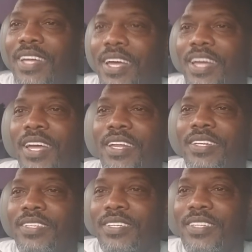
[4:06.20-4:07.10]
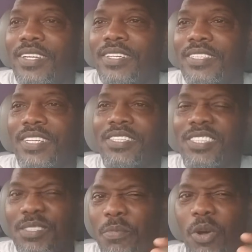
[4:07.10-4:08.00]
and just the
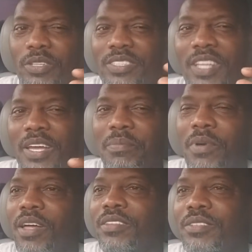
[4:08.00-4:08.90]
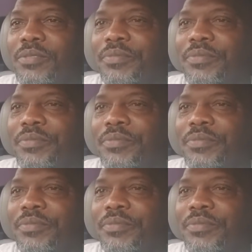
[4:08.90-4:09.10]
smallest thing bothers you?